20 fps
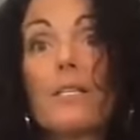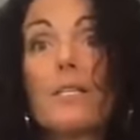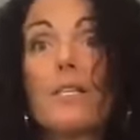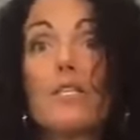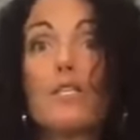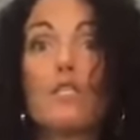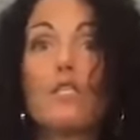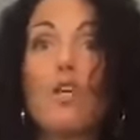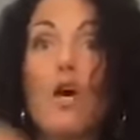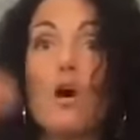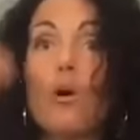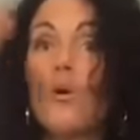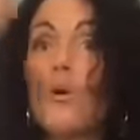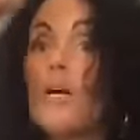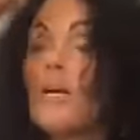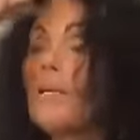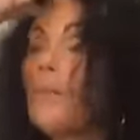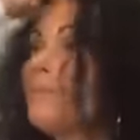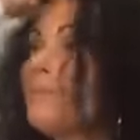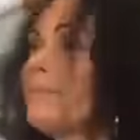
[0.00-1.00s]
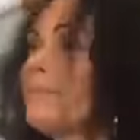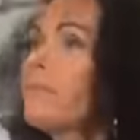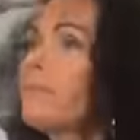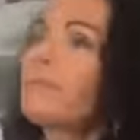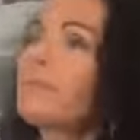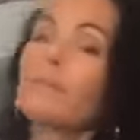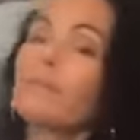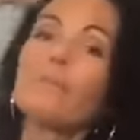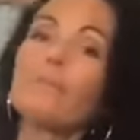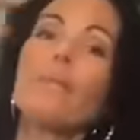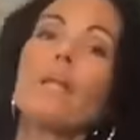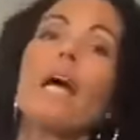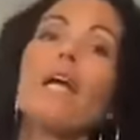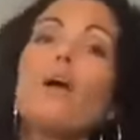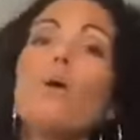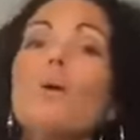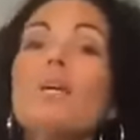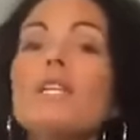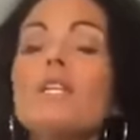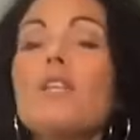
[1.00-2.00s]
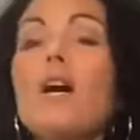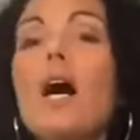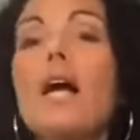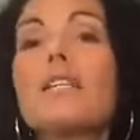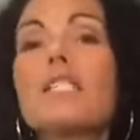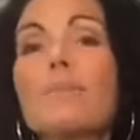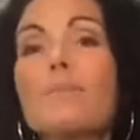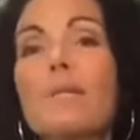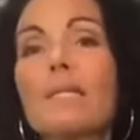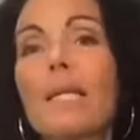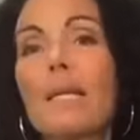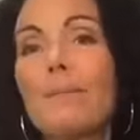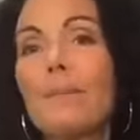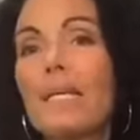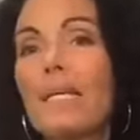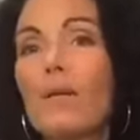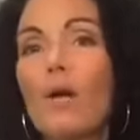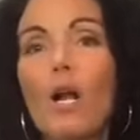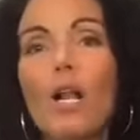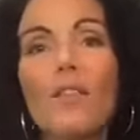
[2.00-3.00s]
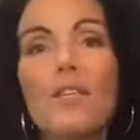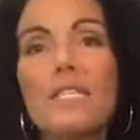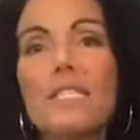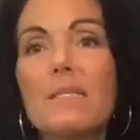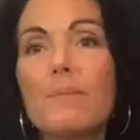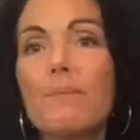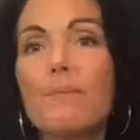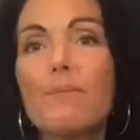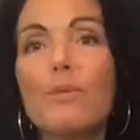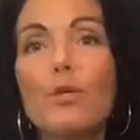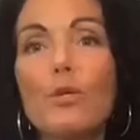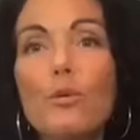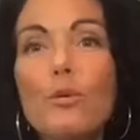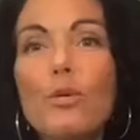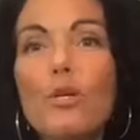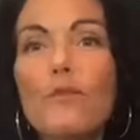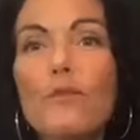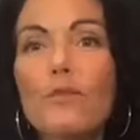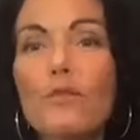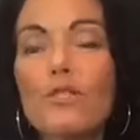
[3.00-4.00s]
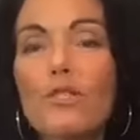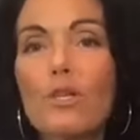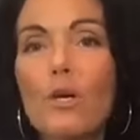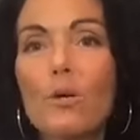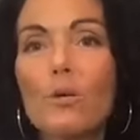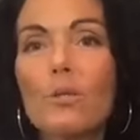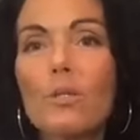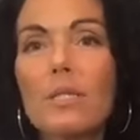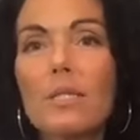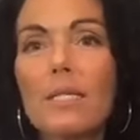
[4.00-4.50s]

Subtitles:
So I go into the hospital and I meet all these beautiful souls.